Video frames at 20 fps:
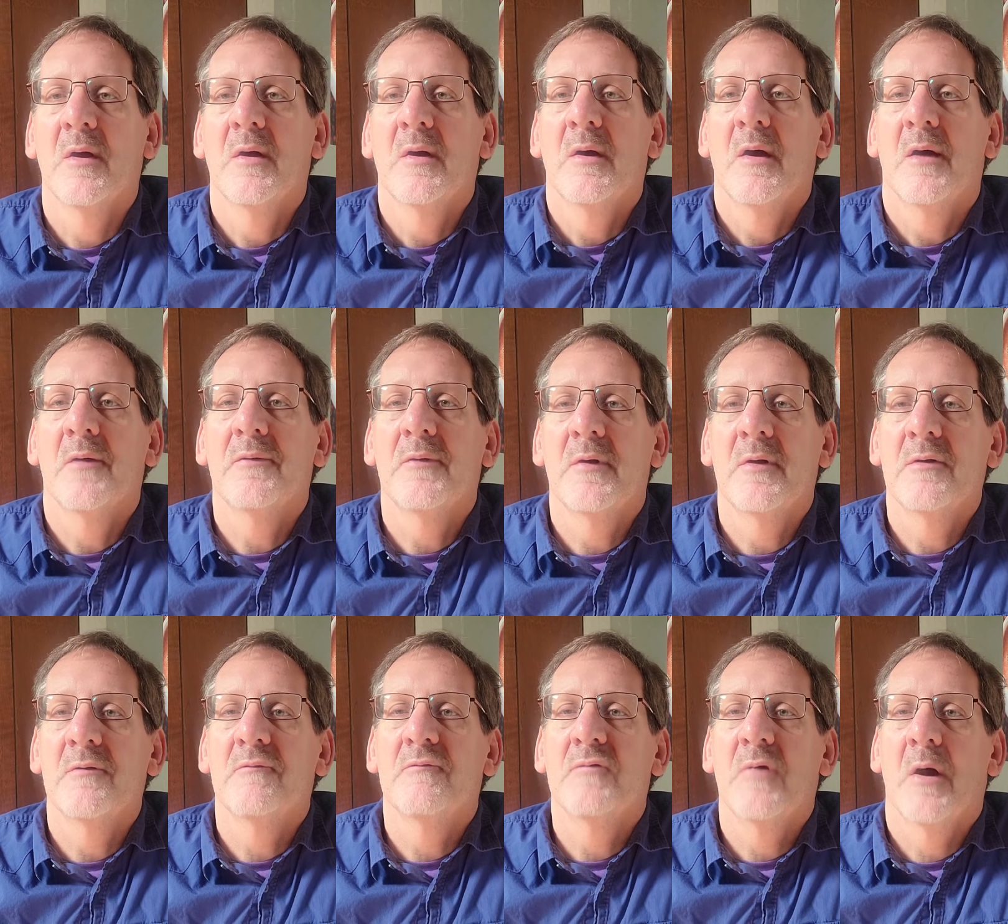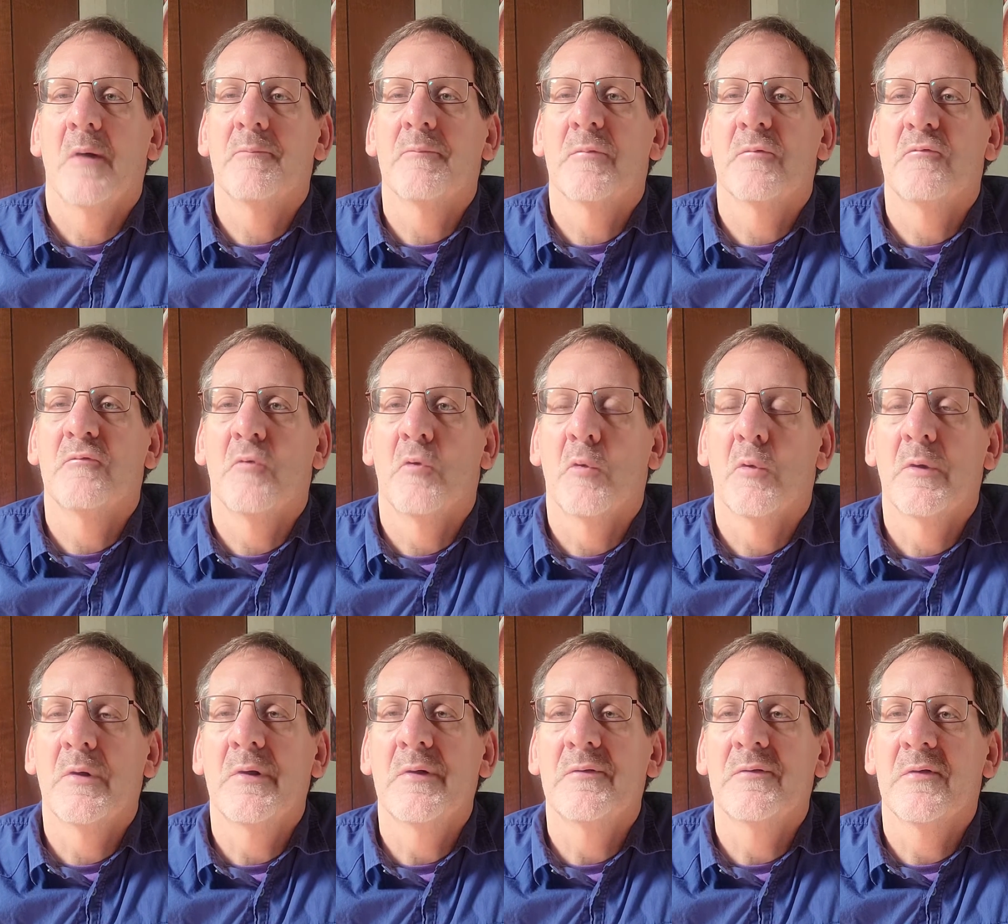At the end of chapter
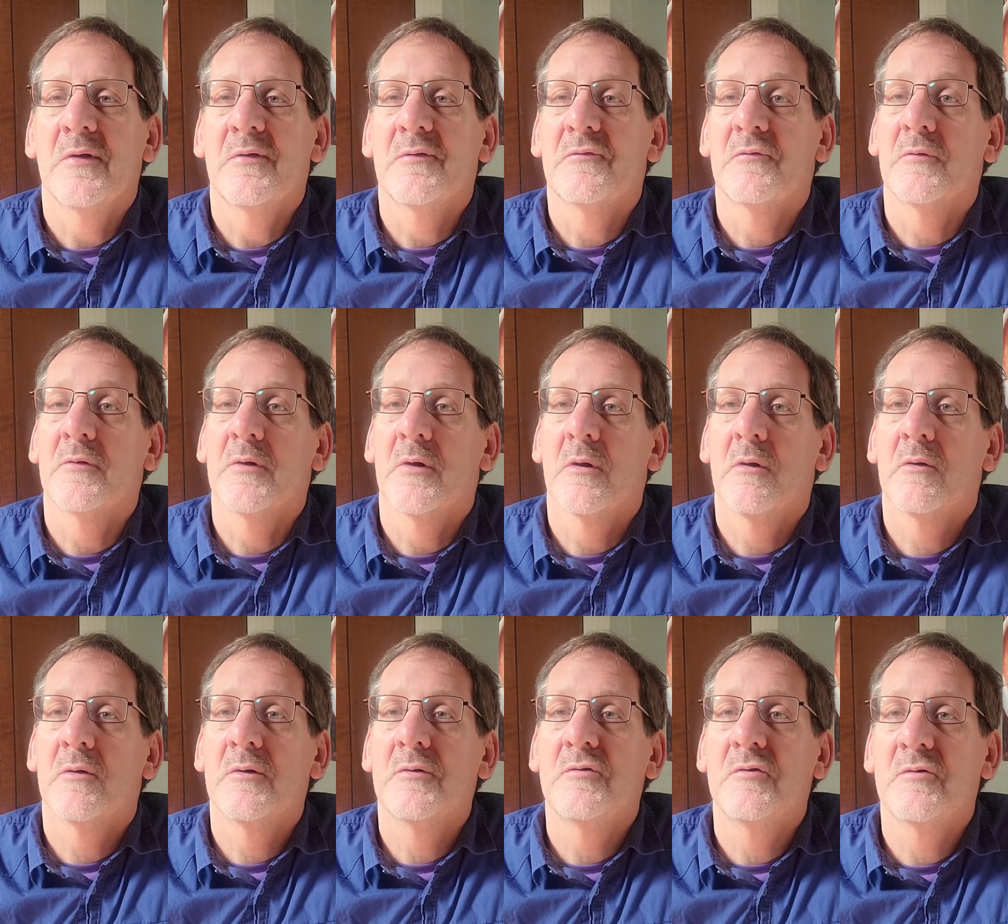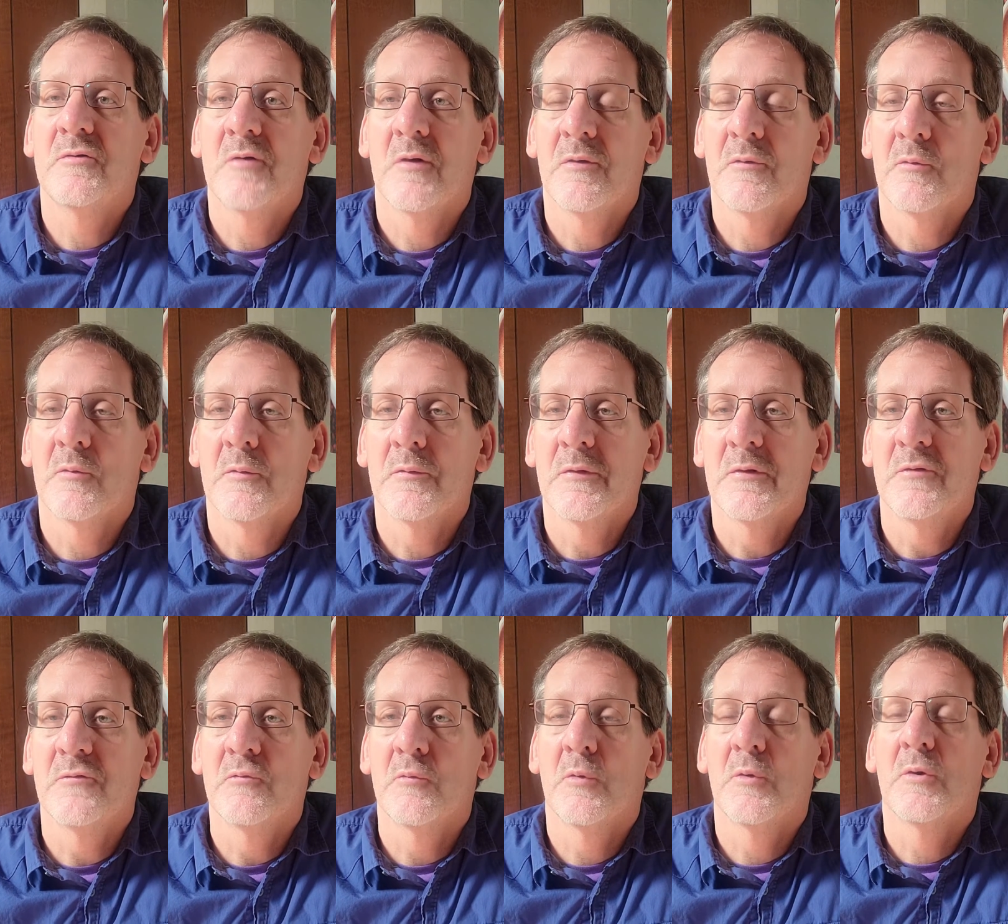4, he says encourage each other with
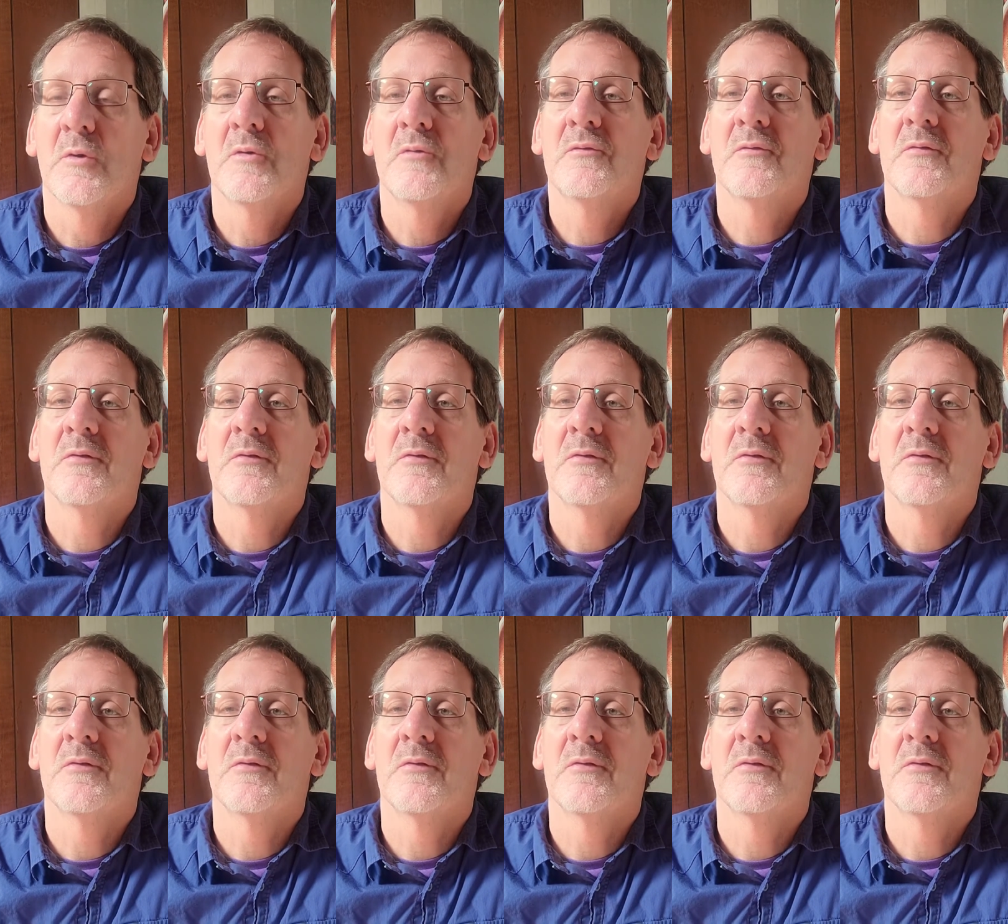these words.